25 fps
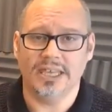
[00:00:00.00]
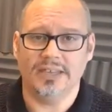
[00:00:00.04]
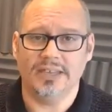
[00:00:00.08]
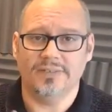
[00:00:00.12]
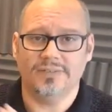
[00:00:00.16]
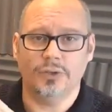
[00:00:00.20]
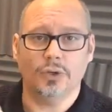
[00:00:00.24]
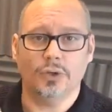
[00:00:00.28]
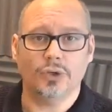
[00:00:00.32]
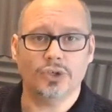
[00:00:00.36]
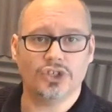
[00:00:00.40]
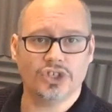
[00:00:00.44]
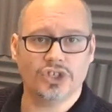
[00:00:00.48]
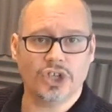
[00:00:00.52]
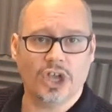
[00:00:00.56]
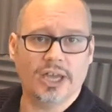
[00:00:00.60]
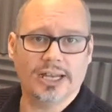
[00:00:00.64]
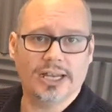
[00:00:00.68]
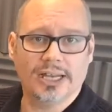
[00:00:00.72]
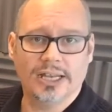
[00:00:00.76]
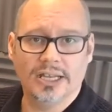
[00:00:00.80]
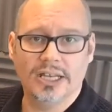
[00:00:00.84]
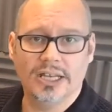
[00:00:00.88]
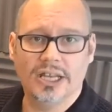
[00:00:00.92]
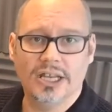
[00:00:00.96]
If you're
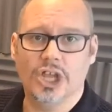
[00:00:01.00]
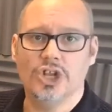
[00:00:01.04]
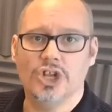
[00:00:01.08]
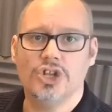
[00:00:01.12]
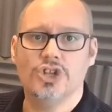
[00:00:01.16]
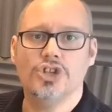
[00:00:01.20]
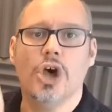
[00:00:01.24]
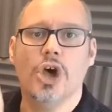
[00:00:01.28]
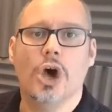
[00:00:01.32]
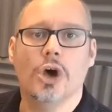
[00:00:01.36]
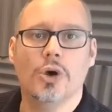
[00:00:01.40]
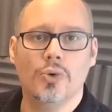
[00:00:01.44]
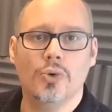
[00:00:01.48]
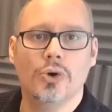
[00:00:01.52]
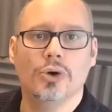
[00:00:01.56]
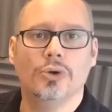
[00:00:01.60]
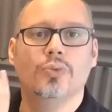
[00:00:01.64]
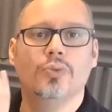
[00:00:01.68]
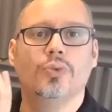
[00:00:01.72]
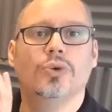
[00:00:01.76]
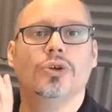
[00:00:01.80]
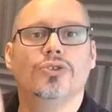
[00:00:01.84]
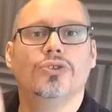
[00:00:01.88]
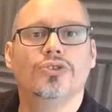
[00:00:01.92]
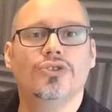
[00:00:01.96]
silent, no
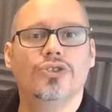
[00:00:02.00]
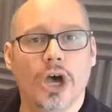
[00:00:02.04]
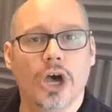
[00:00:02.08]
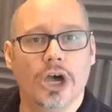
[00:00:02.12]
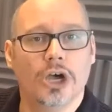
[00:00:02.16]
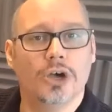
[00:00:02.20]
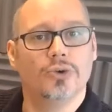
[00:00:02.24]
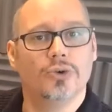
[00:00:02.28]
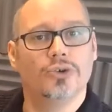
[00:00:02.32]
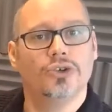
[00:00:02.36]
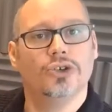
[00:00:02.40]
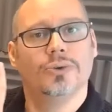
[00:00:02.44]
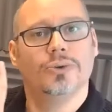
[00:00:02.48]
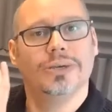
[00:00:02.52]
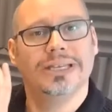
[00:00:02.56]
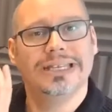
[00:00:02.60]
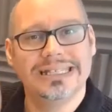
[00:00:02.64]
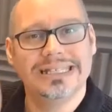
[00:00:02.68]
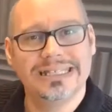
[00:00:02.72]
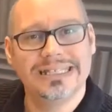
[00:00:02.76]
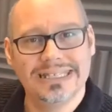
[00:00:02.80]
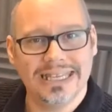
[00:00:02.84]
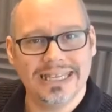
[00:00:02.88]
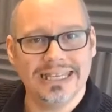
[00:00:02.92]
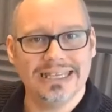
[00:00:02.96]
one will know you
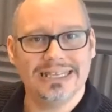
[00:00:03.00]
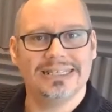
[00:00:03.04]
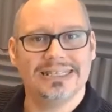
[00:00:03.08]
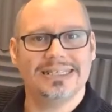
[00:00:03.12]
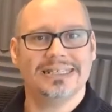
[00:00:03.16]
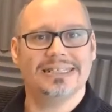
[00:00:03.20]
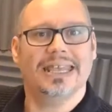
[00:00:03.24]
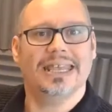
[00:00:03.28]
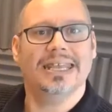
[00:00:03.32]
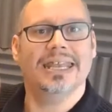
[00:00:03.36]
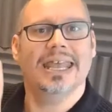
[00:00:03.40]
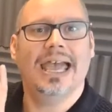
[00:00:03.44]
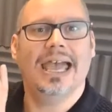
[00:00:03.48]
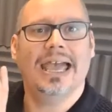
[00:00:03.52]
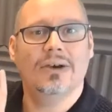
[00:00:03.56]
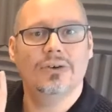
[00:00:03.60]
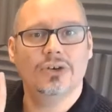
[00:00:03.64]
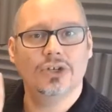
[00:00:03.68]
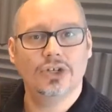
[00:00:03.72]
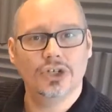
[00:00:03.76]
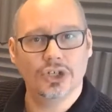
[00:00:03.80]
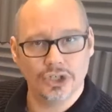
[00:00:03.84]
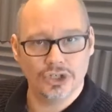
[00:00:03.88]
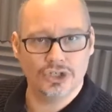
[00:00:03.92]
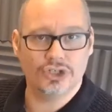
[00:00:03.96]
exist and
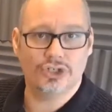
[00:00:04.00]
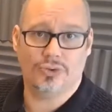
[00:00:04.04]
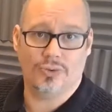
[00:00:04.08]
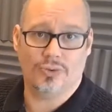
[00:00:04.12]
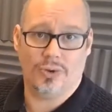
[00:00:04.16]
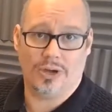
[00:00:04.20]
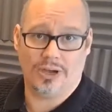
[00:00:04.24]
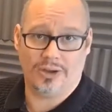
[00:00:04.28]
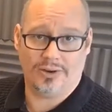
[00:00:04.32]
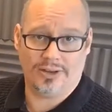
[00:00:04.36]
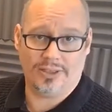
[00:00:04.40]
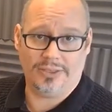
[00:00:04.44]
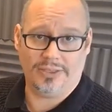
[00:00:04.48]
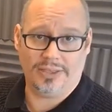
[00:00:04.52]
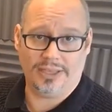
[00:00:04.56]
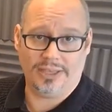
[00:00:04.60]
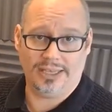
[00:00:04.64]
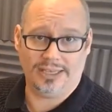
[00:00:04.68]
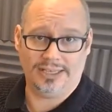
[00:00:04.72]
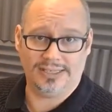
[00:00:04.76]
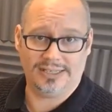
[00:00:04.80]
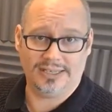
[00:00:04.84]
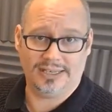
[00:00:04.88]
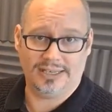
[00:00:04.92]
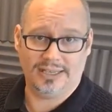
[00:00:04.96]
how good you are at
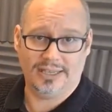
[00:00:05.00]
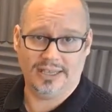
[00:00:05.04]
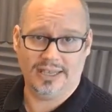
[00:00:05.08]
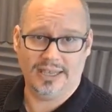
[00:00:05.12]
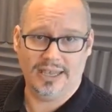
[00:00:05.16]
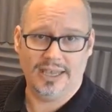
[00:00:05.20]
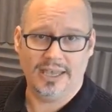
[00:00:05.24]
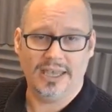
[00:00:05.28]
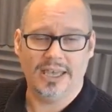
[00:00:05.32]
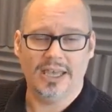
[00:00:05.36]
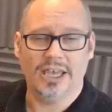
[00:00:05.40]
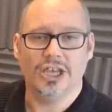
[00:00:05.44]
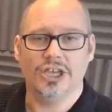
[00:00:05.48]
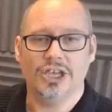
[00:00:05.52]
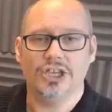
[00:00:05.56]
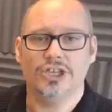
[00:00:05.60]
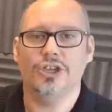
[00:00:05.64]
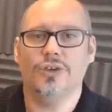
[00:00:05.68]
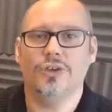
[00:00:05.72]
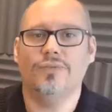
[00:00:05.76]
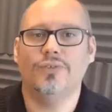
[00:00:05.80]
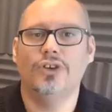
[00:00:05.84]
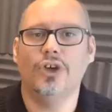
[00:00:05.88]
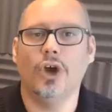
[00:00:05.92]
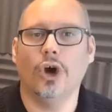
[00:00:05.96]
things.
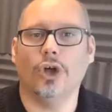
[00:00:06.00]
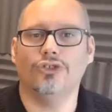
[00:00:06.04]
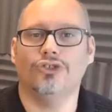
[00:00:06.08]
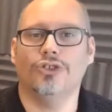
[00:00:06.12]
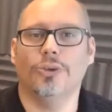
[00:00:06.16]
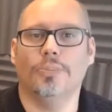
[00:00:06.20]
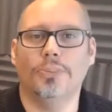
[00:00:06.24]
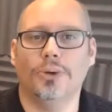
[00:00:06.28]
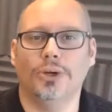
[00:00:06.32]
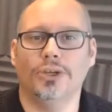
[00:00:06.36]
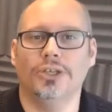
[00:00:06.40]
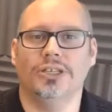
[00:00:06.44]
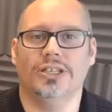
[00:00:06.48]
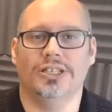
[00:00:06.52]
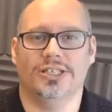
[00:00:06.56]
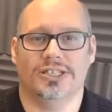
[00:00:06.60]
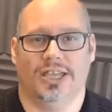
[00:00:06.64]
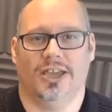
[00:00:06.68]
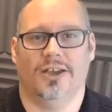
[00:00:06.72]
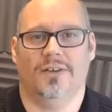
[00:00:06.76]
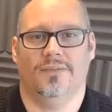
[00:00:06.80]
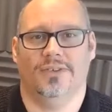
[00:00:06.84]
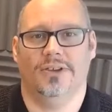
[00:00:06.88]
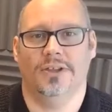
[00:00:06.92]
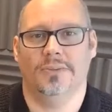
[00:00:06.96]
You've got to put
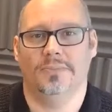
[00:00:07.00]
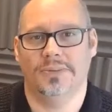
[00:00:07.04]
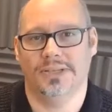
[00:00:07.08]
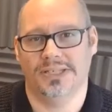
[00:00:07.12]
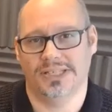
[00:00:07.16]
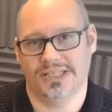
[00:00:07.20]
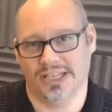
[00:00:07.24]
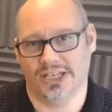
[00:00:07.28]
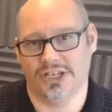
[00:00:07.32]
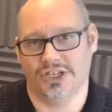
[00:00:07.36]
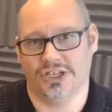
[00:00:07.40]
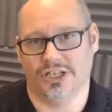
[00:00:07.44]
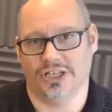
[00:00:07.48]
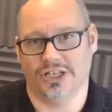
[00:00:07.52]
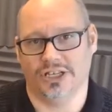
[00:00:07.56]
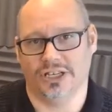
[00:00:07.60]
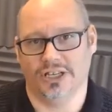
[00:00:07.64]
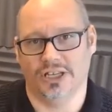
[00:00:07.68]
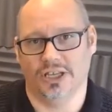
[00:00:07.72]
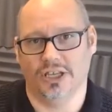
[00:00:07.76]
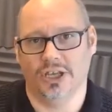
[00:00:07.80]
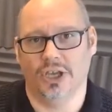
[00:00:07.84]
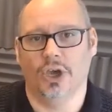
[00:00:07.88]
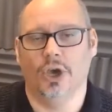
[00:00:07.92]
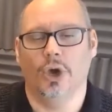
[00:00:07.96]
yourself in a
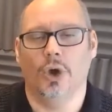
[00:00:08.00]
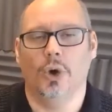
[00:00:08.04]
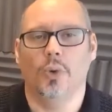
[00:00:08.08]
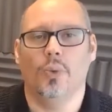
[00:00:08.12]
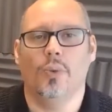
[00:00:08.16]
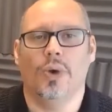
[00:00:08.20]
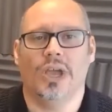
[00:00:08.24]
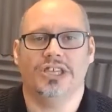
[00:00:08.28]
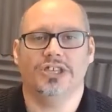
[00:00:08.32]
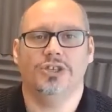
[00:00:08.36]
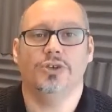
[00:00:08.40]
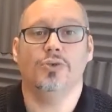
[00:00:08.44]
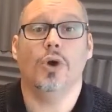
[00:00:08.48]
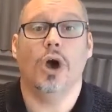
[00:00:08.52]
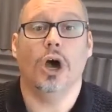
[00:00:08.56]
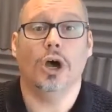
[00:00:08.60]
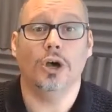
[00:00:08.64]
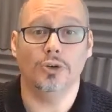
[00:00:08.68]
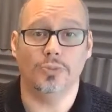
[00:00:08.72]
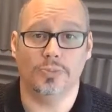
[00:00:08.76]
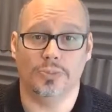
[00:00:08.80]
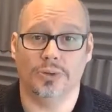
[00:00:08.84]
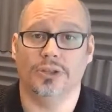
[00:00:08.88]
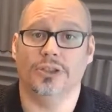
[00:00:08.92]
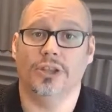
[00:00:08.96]
position where you
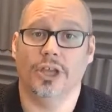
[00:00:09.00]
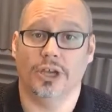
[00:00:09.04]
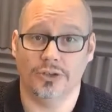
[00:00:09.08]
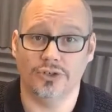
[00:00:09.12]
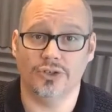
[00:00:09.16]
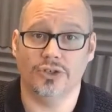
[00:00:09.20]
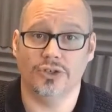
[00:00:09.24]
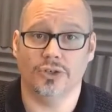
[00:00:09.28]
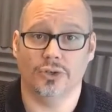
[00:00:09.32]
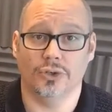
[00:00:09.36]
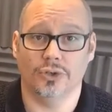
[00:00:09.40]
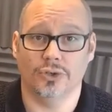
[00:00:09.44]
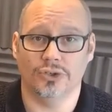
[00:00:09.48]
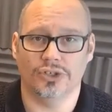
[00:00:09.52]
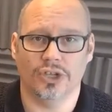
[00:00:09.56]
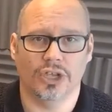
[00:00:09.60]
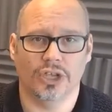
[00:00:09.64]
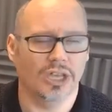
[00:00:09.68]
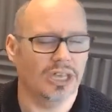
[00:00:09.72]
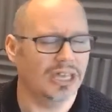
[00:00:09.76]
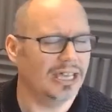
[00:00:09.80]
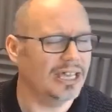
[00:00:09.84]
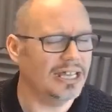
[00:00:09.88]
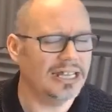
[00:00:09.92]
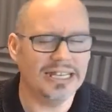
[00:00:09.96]
open those doors,
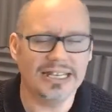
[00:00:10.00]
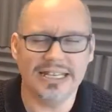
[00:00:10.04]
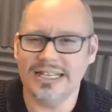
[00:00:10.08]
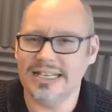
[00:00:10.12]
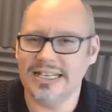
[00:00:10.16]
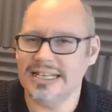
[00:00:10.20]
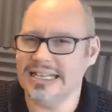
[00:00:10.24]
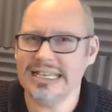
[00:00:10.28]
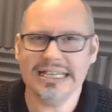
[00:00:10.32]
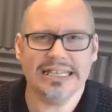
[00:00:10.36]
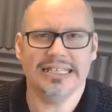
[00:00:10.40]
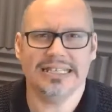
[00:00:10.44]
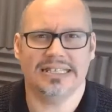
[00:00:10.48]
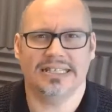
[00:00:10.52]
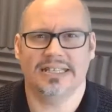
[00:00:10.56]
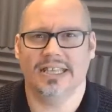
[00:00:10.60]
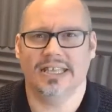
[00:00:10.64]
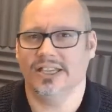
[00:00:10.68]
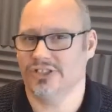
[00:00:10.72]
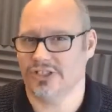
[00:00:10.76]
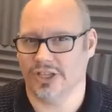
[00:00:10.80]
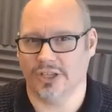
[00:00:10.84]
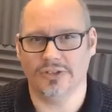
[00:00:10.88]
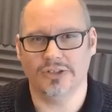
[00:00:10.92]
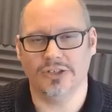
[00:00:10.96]
at least
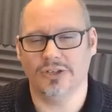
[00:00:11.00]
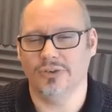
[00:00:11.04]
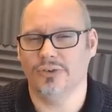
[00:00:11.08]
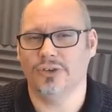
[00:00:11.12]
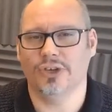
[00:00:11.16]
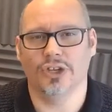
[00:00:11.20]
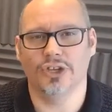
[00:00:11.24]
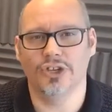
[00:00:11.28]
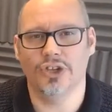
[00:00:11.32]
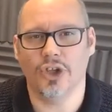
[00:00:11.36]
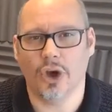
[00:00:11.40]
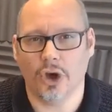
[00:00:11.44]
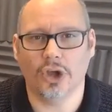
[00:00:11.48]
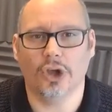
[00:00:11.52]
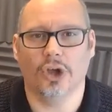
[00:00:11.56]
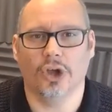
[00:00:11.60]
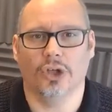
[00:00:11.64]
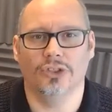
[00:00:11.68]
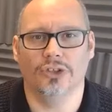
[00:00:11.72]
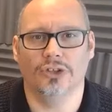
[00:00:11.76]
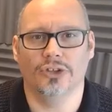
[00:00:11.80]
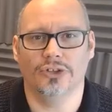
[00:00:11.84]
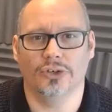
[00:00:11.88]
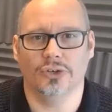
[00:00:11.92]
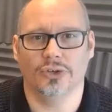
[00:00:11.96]
so that you can knock
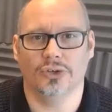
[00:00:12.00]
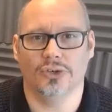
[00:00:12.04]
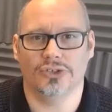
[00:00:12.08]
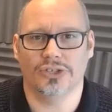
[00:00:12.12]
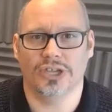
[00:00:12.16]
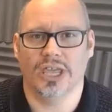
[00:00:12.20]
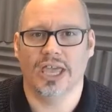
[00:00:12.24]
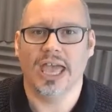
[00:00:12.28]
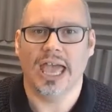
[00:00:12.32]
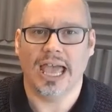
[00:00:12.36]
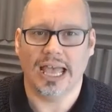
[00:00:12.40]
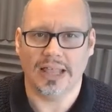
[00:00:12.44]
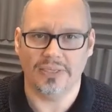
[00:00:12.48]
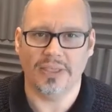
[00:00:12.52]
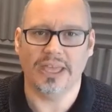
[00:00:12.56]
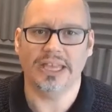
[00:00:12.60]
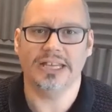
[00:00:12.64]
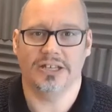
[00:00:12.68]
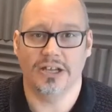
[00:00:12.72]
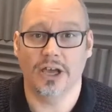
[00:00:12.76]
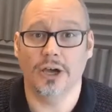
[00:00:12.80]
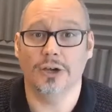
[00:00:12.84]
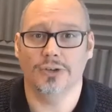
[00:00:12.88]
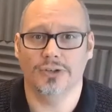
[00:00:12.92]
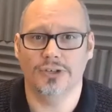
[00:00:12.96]
on the doors and
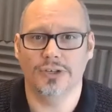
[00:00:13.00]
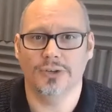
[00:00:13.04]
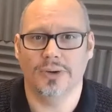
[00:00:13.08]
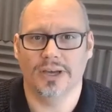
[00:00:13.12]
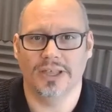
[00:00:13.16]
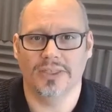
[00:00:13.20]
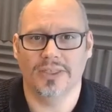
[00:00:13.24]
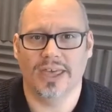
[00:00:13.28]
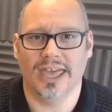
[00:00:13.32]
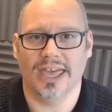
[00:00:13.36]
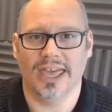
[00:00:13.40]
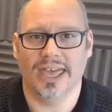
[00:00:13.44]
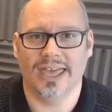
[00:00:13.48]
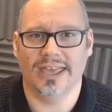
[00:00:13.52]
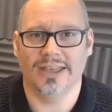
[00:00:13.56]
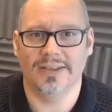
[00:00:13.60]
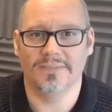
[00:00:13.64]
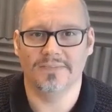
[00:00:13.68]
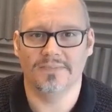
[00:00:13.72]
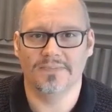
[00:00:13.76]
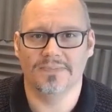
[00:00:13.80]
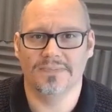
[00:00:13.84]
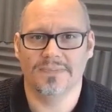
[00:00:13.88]
they know you are there.